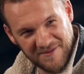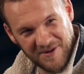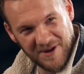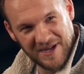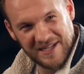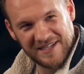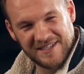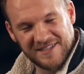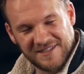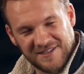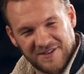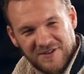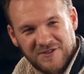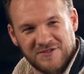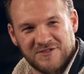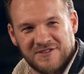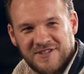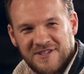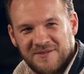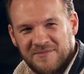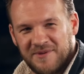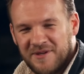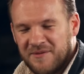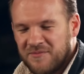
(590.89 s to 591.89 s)
I need to
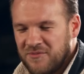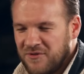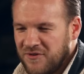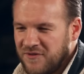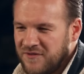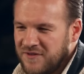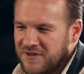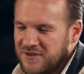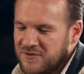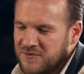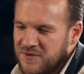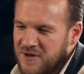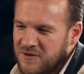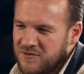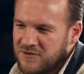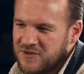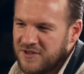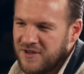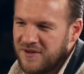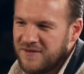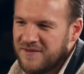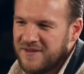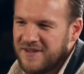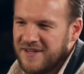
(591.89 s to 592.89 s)
constantly be improving as well.
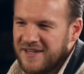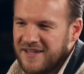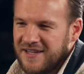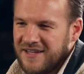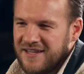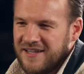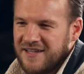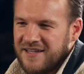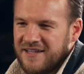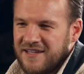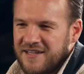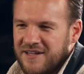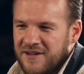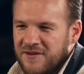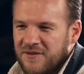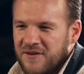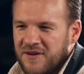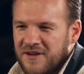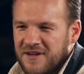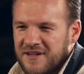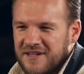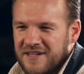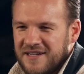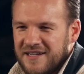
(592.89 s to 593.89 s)
So, you know,
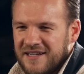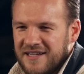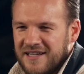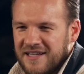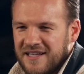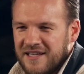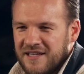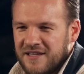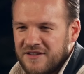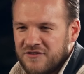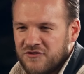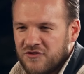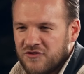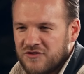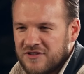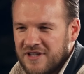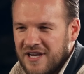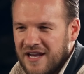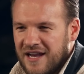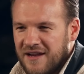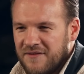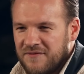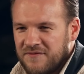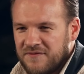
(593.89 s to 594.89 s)
it's good to
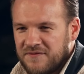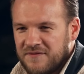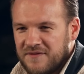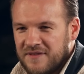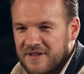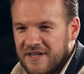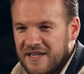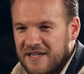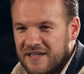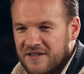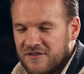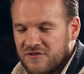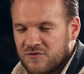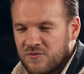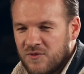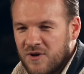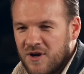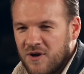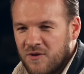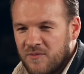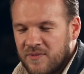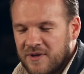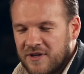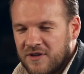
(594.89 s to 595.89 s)
have Leigh as
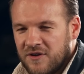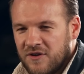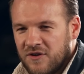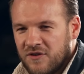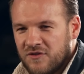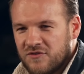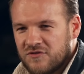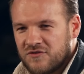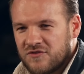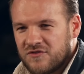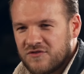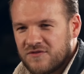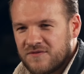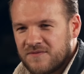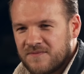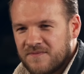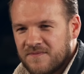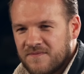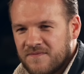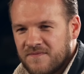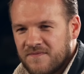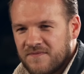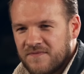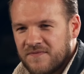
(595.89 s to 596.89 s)
well, because
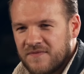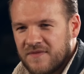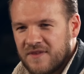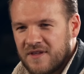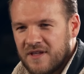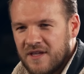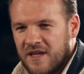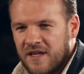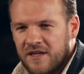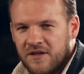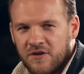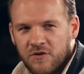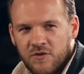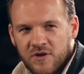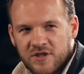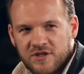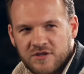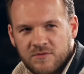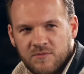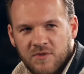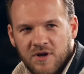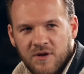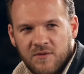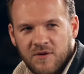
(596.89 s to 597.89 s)
he can
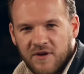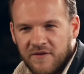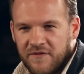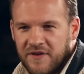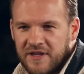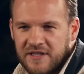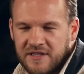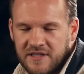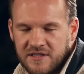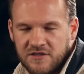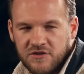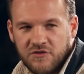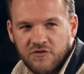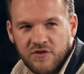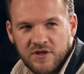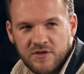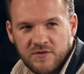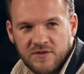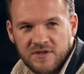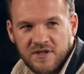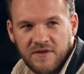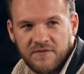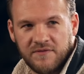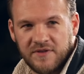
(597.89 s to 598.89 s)
question my work. If he disagrees
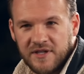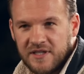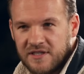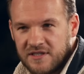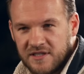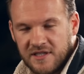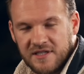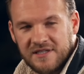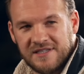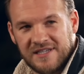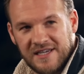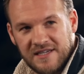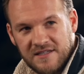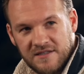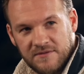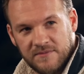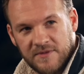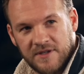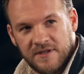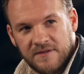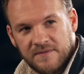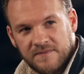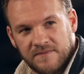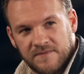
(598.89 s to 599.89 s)
with something, he's going to say to
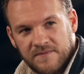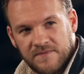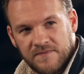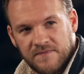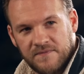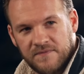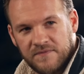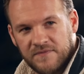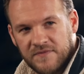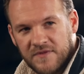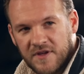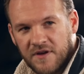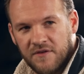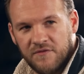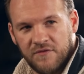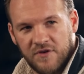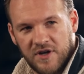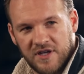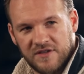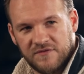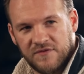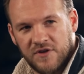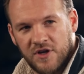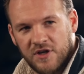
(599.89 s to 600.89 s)
me, and
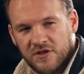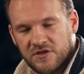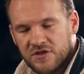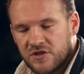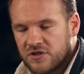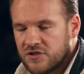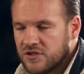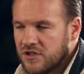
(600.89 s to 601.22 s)
vice versa.